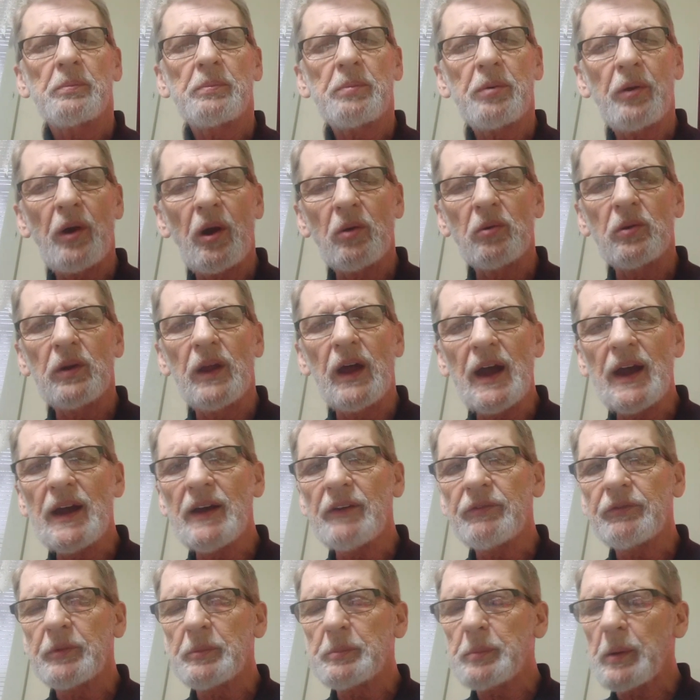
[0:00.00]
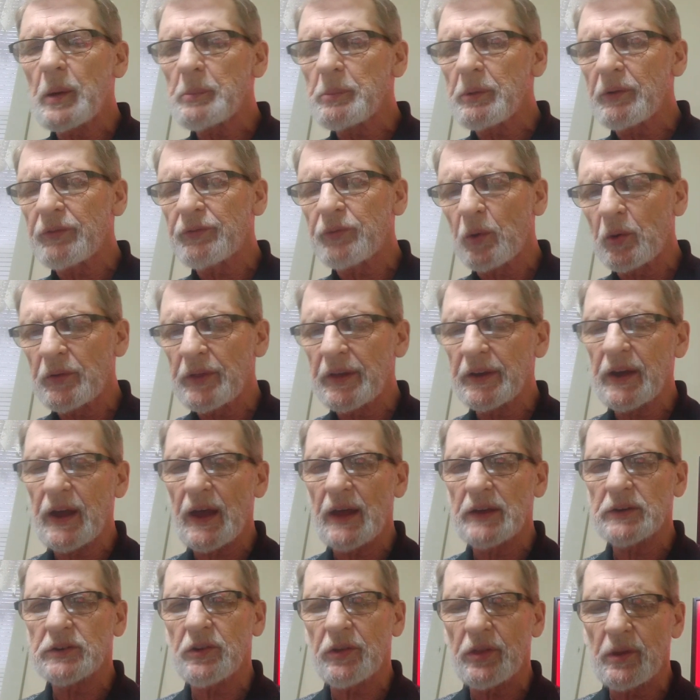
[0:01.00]
pro-life, but before they
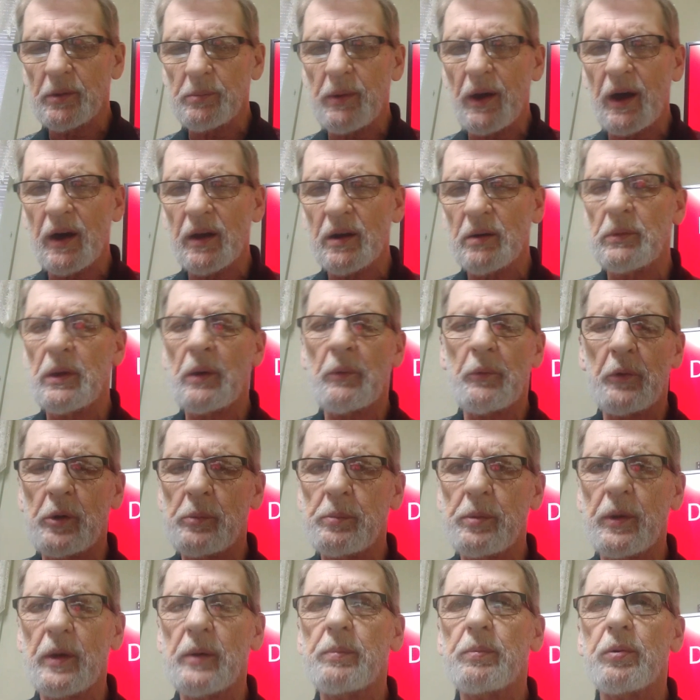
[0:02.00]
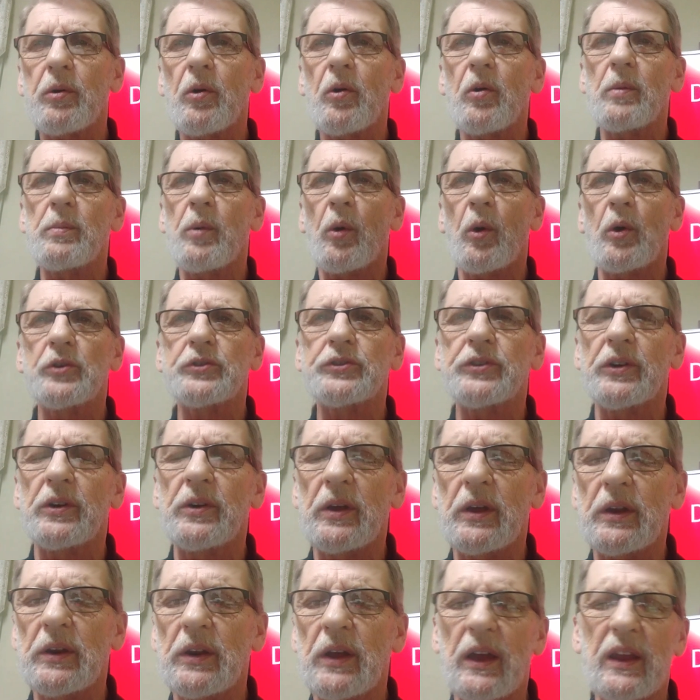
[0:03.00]
got to the bottom, it would be
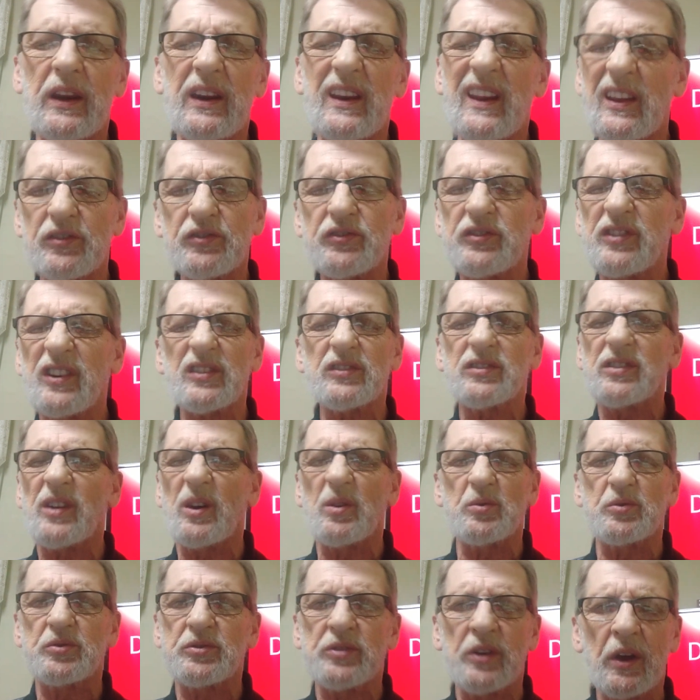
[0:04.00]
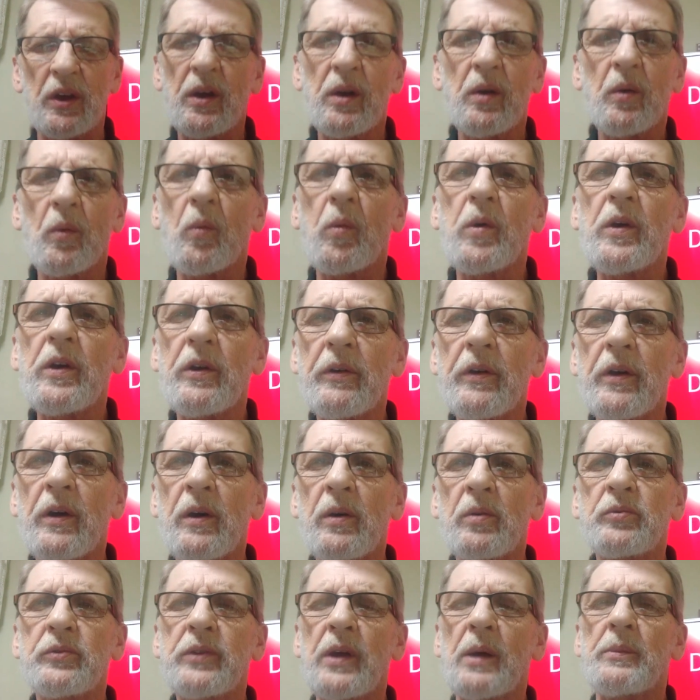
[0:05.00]
pro-abortion, and it's just those
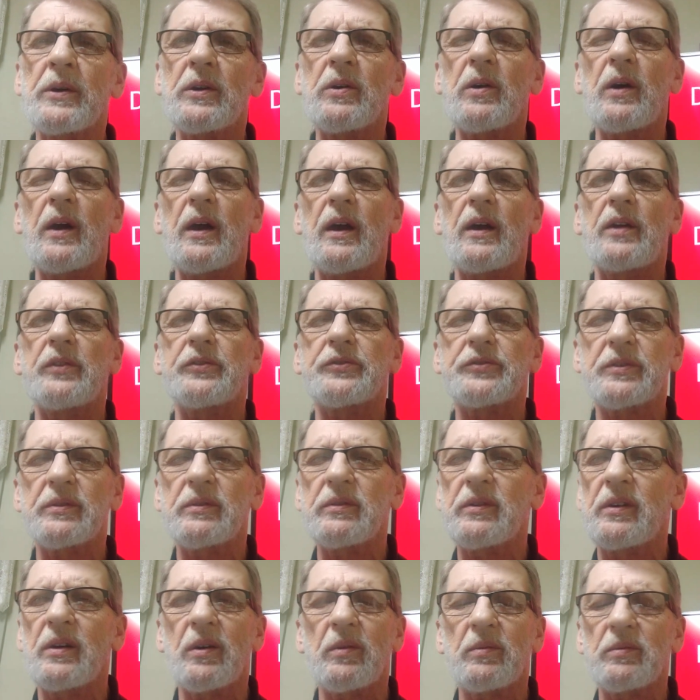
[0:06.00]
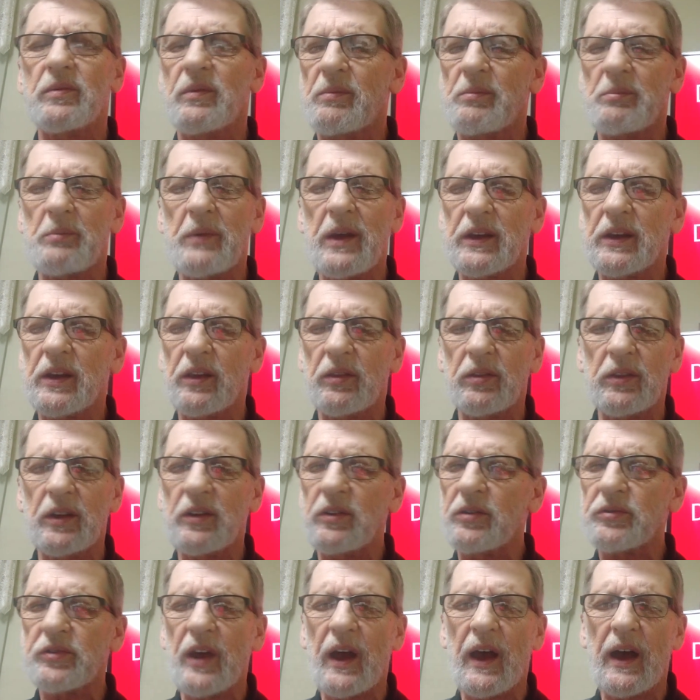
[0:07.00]
weirdo Democrats, you know, making
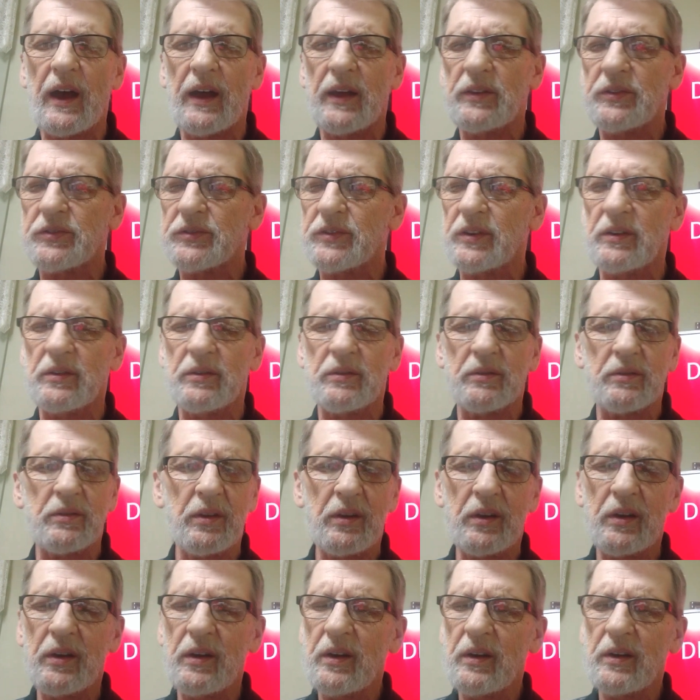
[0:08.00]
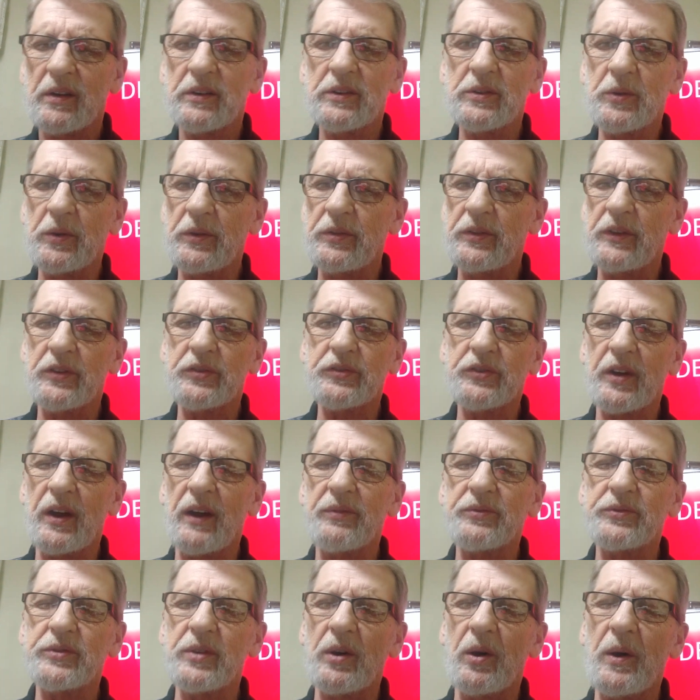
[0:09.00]
these sites and doing this
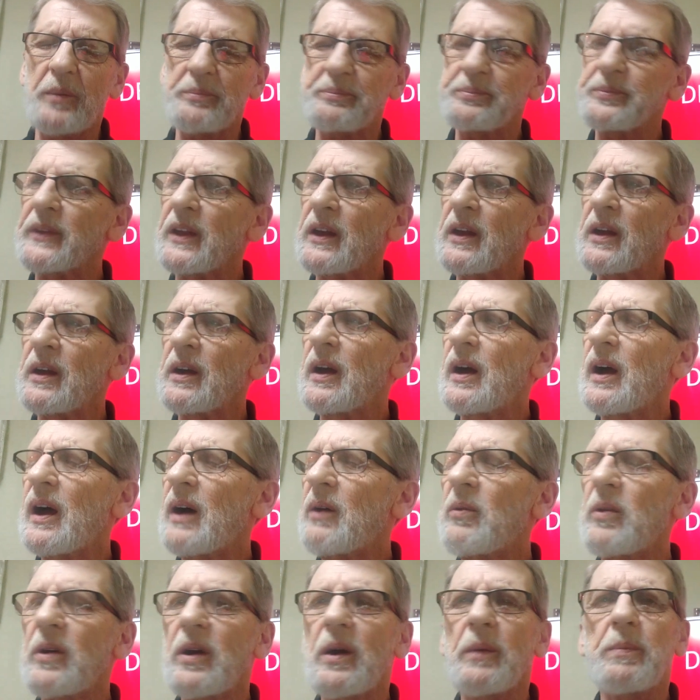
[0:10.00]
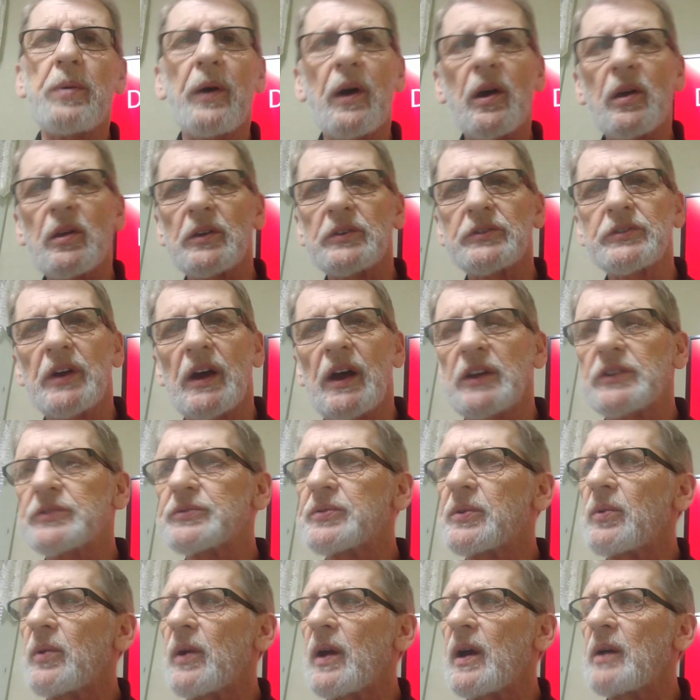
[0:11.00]
stuff. So I want to apologize
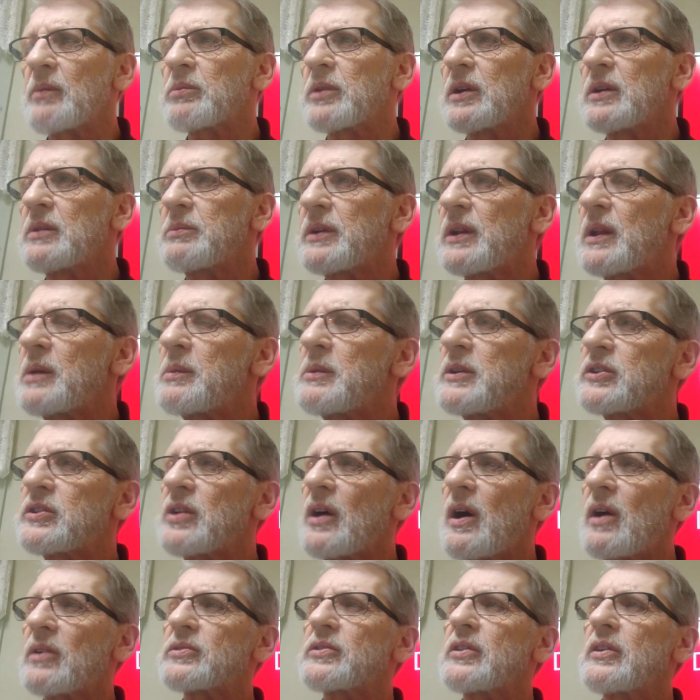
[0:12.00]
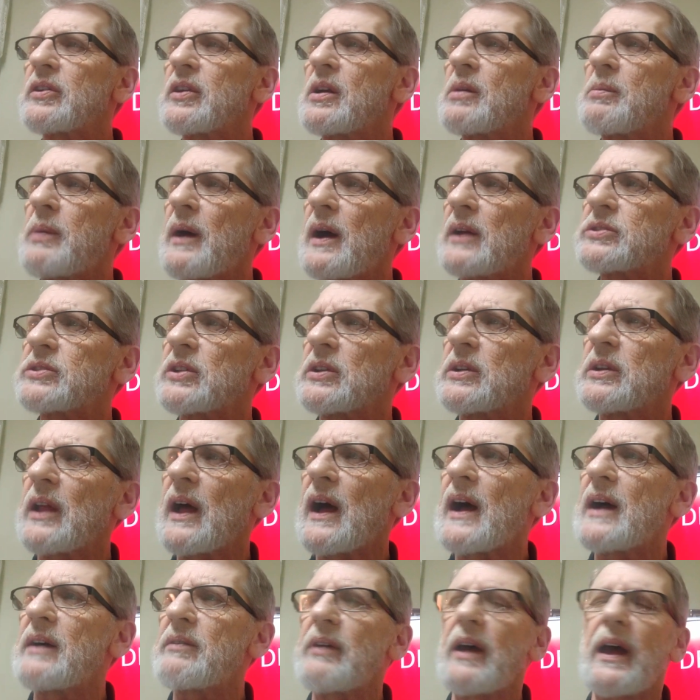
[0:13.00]
for rambling, but let me talk to you about the
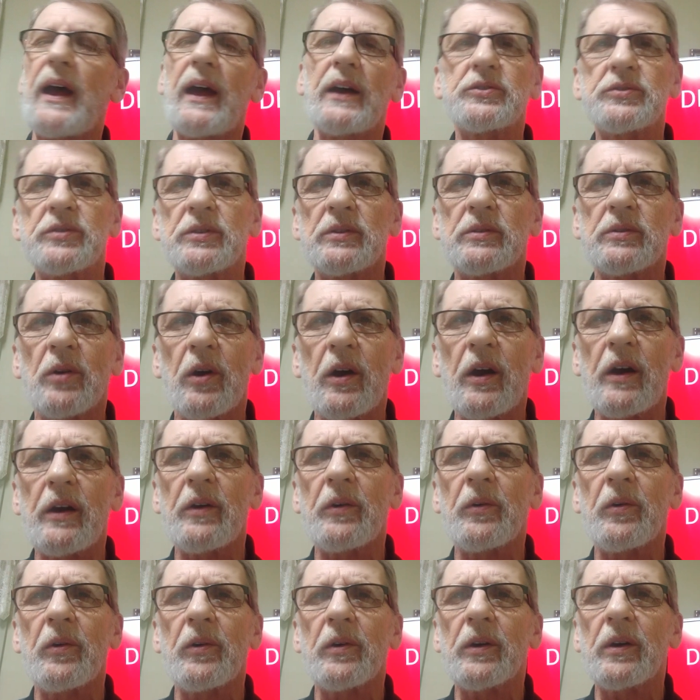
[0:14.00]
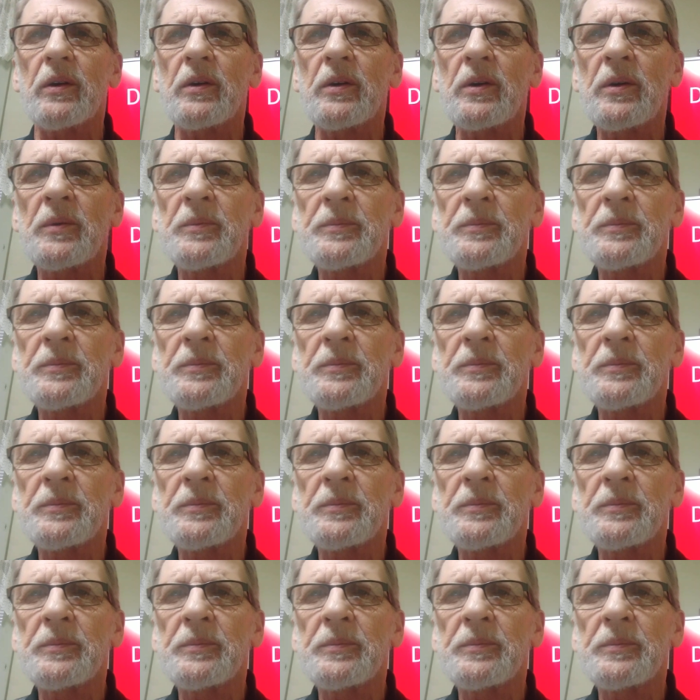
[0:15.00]
liveaction.org.